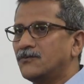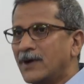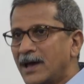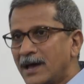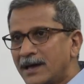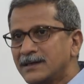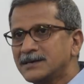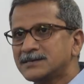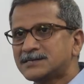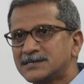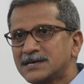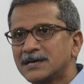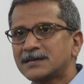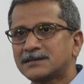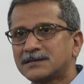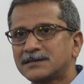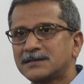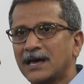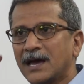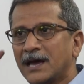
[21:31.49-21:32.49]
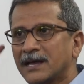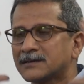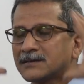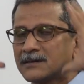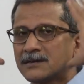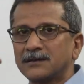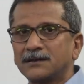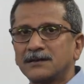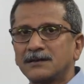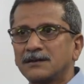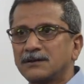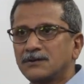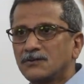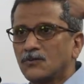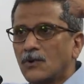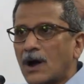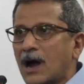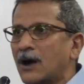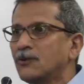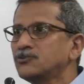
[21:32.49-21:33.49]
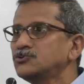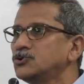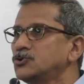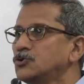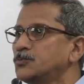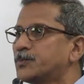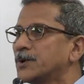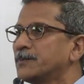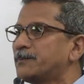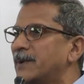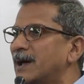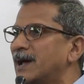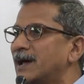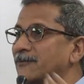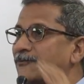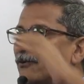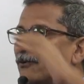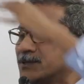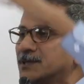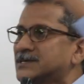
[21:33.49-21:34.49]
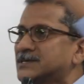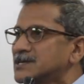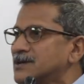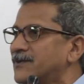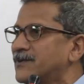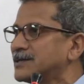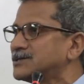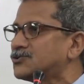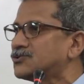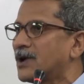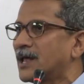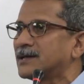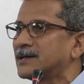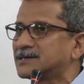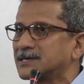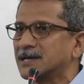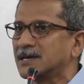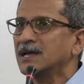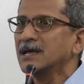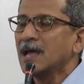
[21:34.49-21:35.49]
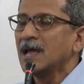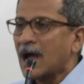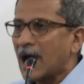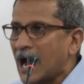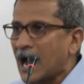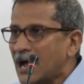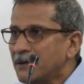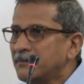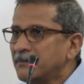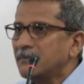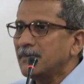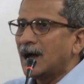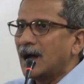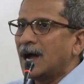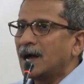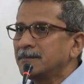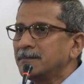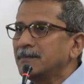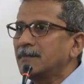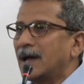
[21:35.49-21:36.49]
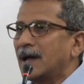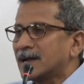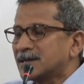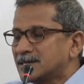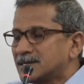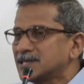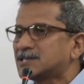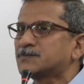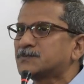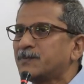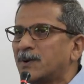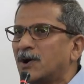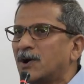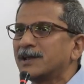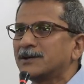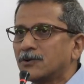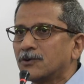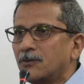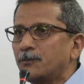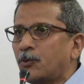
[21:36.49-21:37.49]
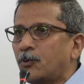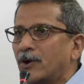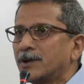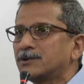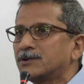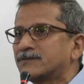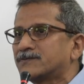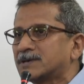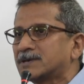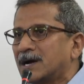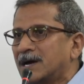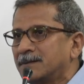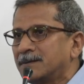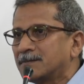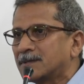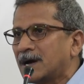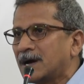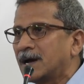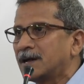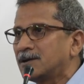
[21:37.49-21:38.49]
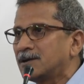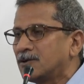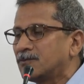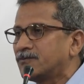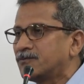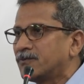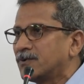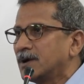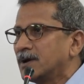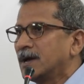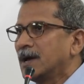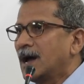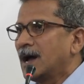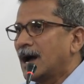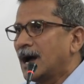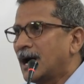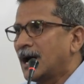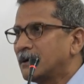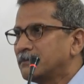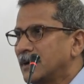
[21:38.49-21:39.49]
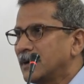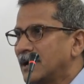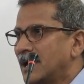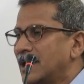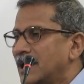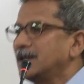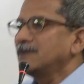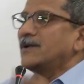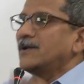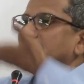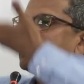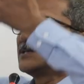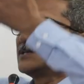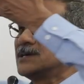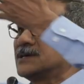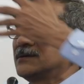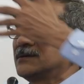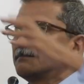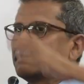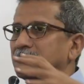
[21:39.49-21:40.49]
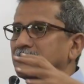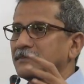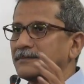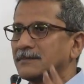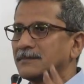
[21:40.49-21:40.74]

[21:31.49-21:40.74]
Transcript: Where is it that how do you prepare for this eventuality? I'm, I'm at this point, point of time kind of um, elevating